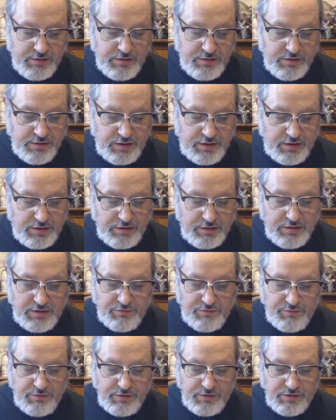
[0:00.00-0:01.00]
a
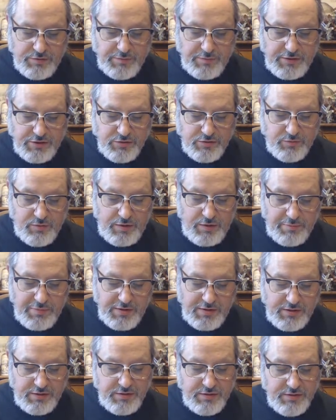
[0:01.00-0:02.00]
different special
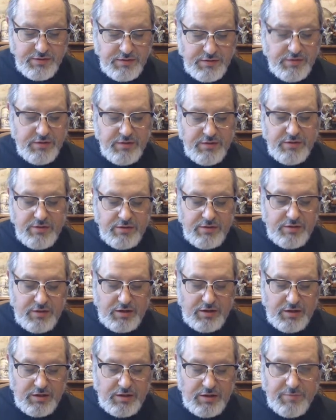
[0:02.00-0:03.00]
weapon,
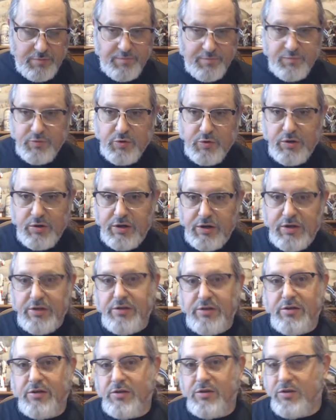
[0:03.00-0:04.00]
or I
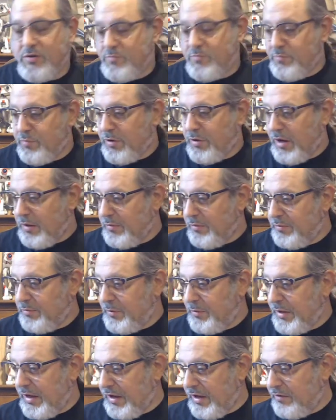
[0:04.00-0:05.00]
can
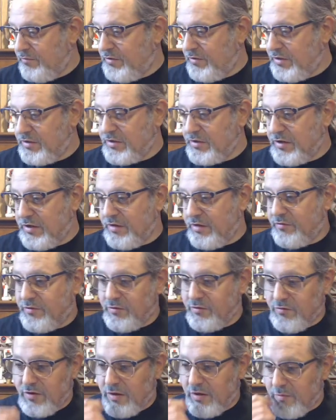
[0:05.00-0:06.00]
probably have just enough to
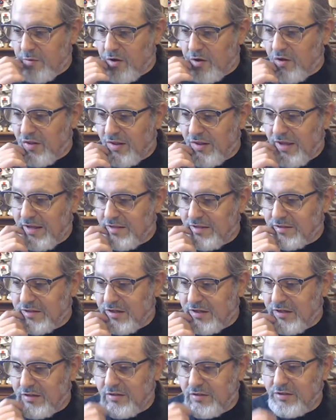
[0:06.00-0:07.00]
run them all las
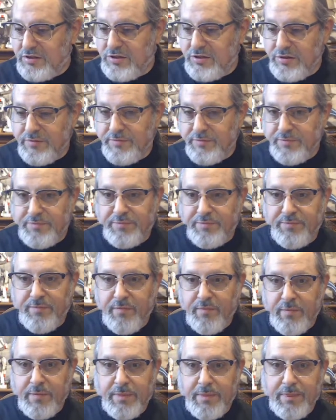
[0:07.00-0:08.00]
guns.
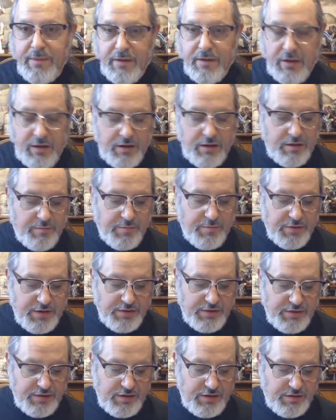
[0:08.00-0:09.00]
But I
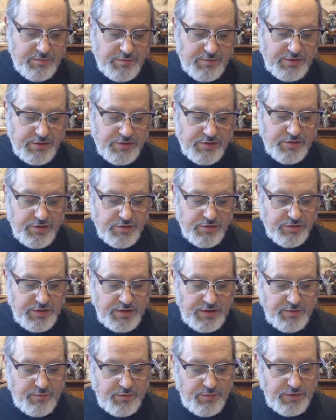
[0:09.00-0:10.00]
think I'm going to start
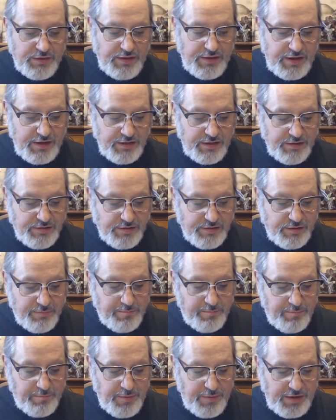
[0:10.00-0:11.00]
that with that as the
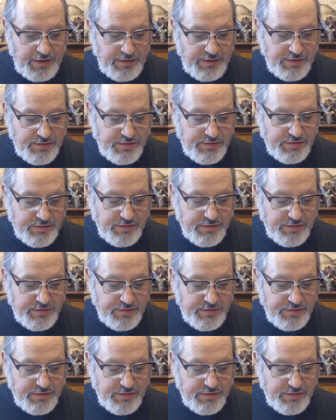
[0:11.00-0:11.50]
base.